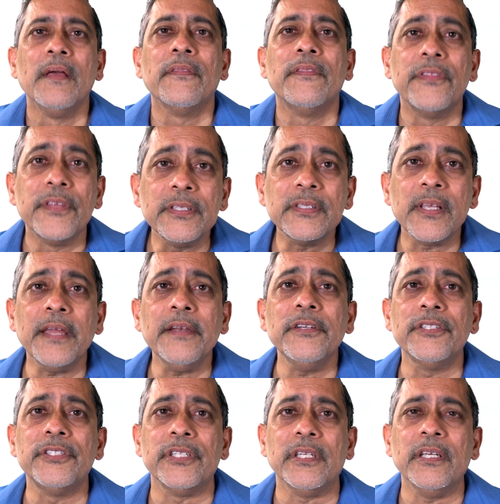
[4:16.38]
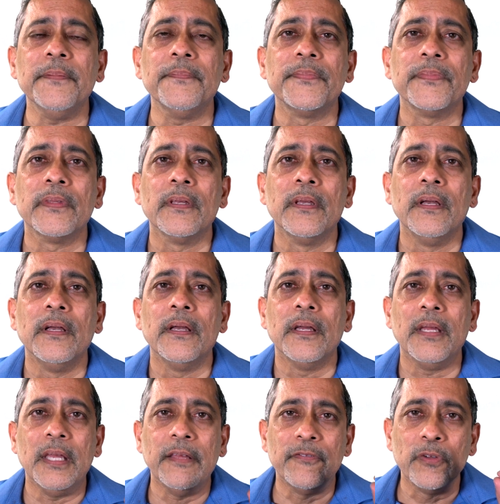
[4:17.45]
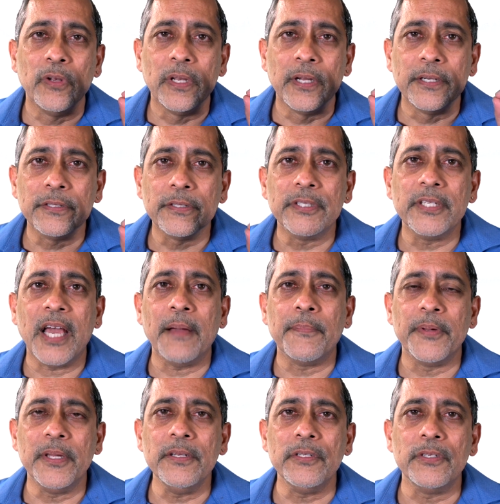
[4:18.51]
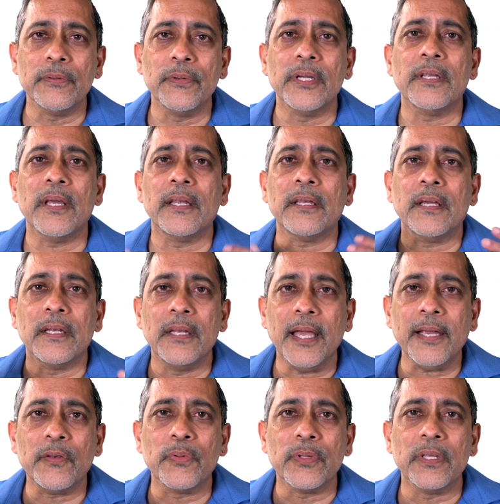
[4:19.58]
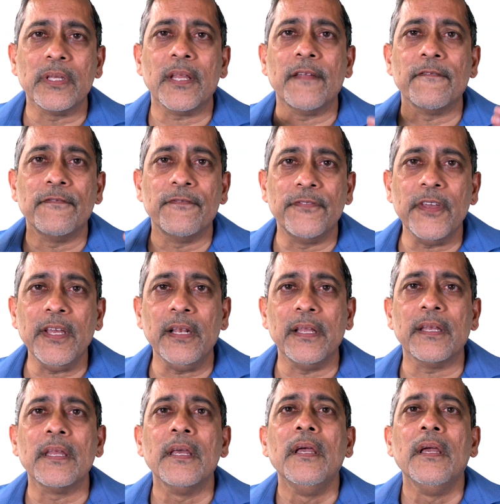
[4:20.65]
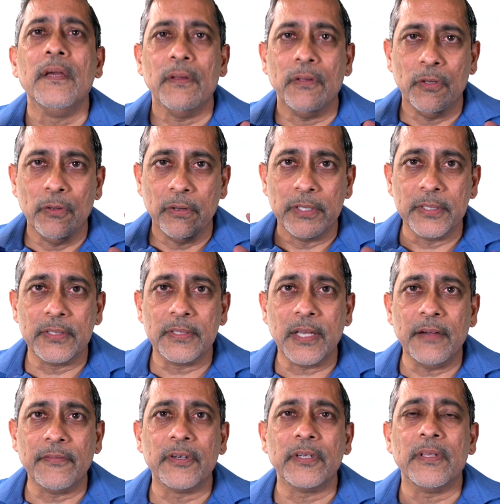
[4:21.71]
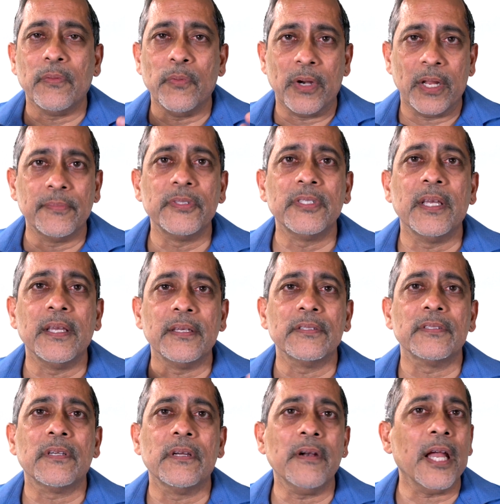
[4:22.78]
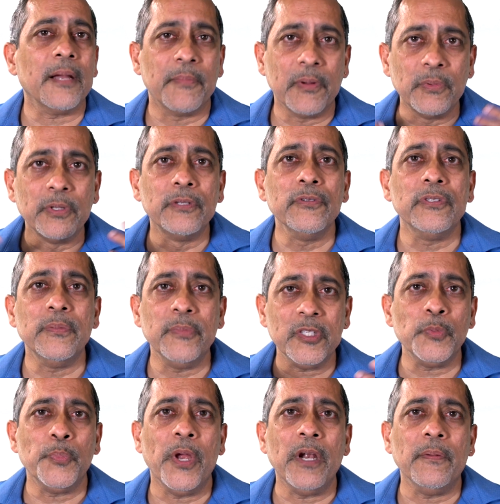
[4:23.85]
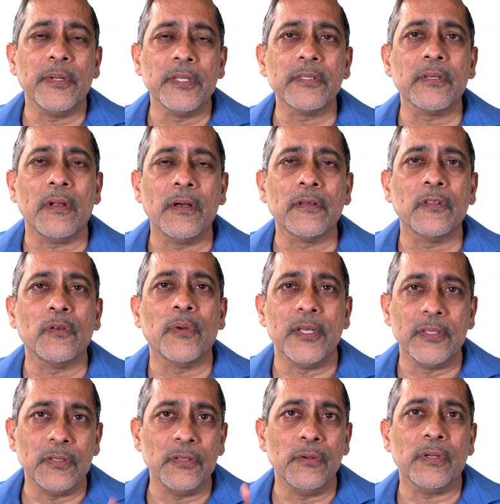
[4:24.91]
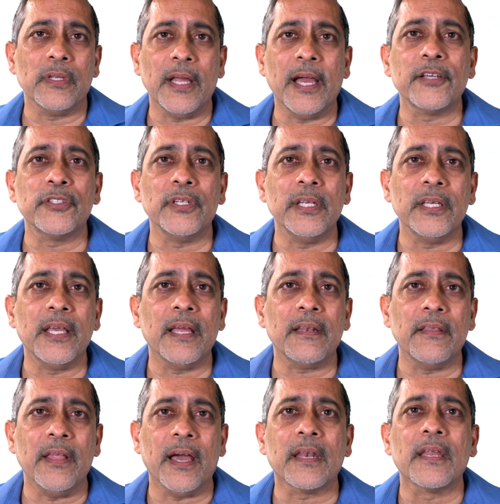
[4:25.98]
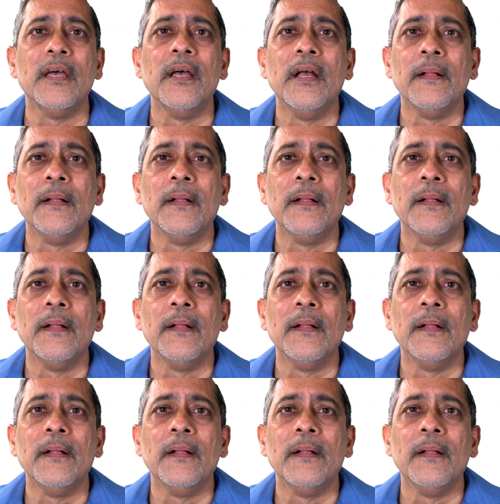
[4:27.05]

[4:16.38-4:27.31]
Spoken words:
This energy, if you learn to tap into it and connect with it and feel it, you'll discover that what I'm saying is correct. But we'll do some experiments along the way so you can actually get that.